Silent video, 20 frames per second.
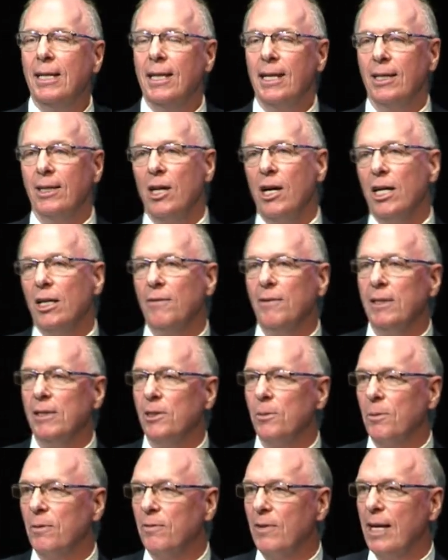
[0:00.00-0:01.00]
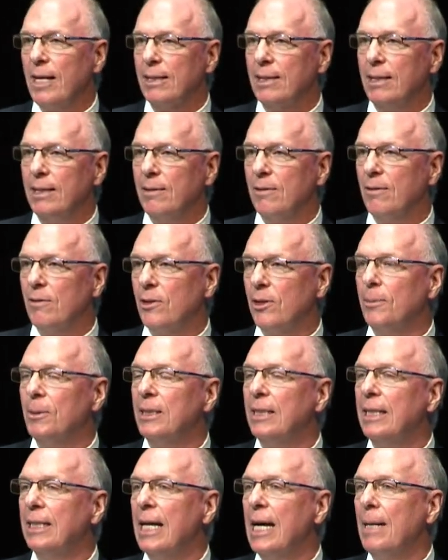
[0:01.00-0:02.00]
A lot of it is reflecting
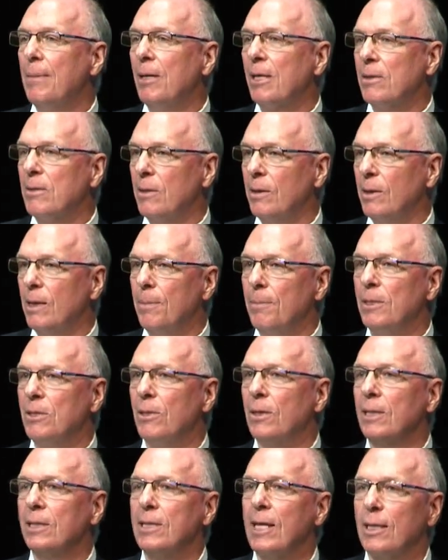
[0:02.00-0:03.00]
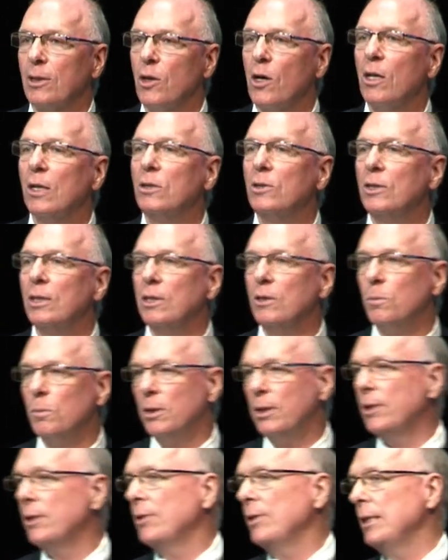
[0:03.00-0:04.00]
thermodynamics and limits of the technologies we're
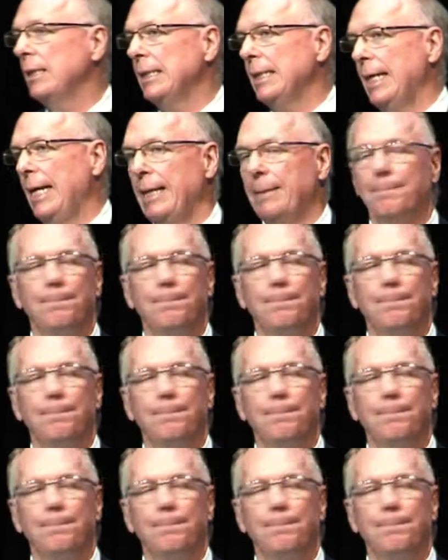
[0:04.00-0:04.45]
using today.